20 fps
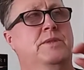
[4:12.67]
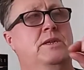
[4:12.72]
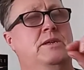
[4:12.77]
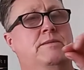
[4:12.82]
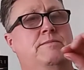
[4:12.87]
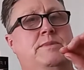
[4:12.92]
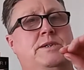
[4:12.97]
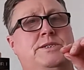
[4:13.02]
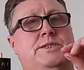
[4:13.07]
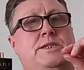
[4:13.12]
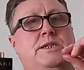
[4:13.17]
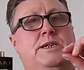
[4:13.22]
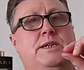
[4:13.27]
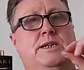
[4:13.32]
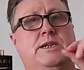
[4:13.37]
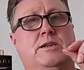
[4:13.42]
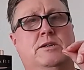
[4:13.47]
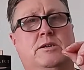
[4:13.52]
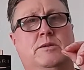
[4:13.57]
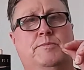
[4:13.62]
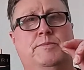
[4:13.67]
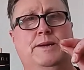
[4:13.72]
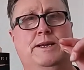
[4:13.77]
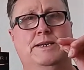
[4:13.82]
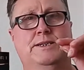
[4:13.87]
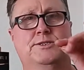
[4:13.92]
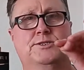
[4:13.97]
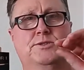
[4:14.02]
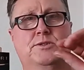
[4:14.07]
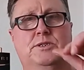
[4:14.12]
imagine you get like a
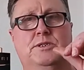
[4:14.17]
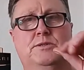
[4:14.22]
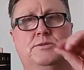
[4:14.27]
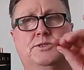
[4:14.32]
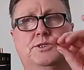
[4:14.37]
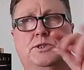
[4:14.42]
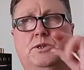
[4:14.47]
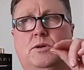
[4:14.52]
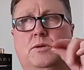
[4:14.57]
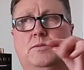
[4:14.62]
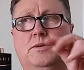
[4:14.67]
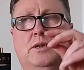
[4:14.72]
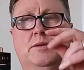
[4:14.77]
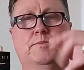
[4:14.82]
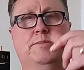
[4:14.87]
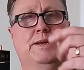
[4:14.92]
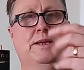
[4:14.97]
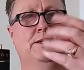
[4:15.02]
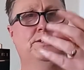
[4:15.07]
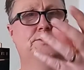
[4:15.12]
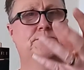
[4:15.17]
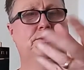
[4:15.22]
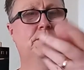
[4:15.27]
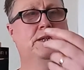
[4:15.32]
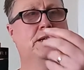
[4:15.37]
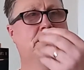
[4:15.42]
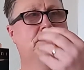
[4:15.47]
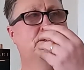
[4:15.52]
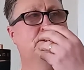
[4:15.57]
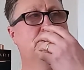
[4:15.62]
pencil and you sharpen a pencil, you
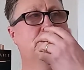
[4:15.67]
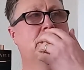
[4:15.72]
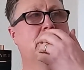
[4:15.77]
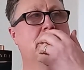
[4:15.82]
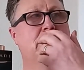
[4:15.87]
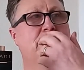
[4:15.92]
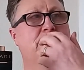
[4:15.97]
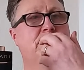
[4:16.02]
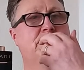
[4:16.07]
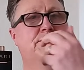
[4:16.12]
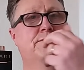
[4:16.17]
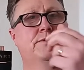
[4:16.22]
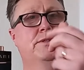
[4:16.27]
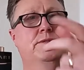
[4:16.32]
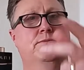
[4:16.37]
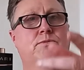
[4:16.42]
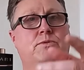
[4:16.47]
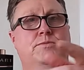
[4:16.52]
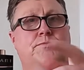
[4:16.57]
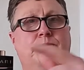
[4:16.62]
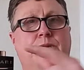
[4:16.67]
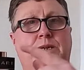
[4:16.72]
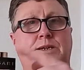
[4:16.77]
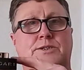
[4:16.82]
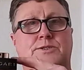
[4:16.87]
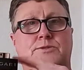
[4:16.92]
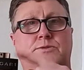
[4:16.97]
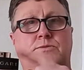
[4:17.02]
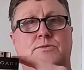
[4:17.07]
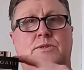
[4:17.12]
get the shavings from the wood
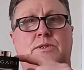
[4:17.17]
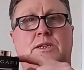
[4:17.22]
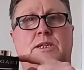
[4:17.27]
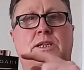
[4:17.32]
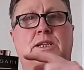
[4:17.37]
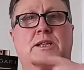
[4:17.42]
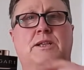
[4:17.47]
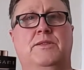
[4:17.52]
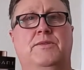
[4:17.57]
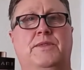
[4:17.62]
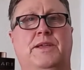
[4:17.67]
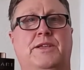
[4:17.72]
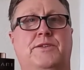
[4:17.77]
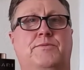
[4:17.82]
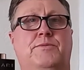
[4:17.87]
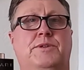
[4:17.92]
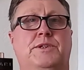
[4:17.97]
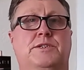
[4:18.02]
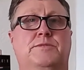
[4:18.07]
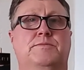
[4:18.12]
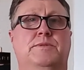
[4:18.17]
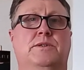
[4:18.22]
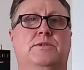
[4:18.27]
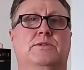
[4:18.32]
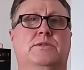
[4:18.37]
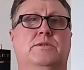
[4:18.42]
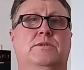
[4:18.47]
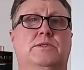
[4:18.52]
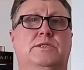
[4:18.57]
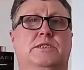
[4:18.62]
pencil. That's what it
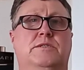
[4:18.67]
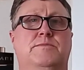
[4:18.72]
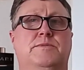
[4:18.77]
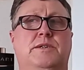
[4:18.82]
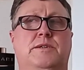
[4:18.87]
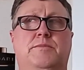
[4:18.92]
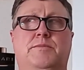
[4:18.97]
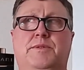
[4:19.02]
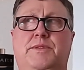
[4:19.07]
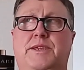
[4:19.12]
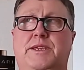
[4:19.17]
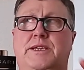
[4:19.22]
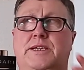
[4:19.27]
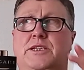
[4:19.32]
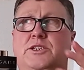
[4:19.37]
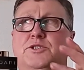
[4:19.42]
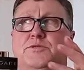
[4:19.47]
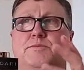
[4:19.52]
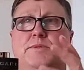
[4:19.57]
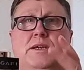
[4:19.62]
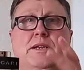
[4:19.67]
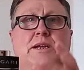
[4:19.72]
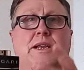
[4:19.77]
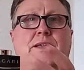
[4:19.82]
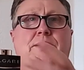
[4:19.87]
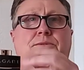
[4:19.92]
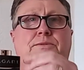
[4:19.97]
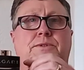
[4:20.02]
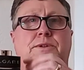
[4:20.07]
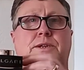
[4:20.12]
smells like to me. But then you can smell
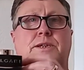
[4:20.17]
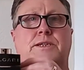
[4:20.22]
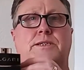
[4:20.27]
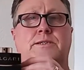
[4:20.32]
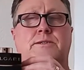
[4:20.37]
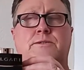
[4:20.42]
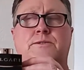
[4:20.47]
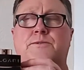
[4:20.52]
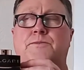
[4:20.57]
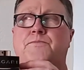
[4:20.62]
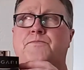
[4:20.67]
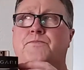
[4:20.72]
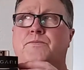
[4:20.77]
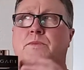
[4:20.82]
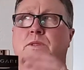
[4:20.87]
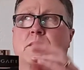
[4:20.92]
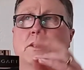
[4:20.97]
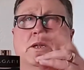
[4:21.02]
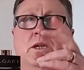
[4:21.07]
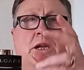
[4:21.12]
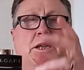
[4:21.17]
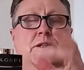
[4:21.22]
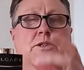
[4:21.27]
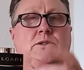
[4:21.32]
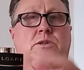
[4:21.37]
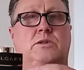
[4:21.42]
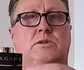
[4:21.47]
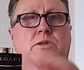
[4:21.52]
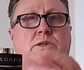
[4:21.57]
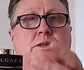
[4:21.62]
leather in it. And it's
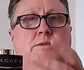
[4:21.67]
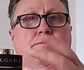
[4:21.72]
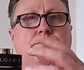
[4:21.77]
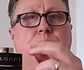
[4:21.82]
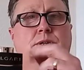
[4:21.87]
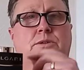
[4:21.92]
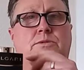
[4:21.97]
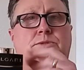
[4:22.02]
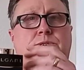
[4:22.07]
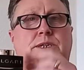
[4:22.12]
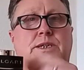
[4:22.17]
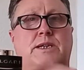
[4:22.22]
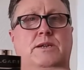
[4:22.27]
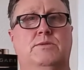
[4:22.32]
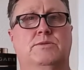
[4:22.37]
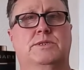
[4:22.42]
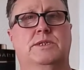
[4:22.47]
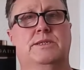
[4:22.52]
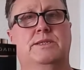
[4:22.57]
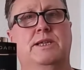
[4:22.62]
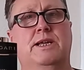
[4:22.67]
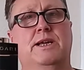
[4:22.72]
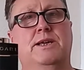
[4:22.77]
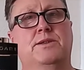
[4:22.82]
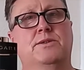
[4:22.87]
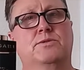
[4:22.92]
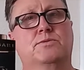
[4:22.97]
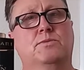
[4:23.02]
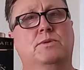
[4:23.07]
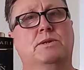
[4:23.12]
got like a boozing out in there
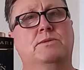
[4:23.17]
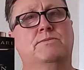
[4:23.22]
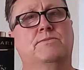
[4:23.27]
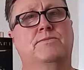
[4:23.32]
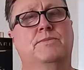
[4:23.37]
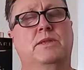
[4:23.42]
as well.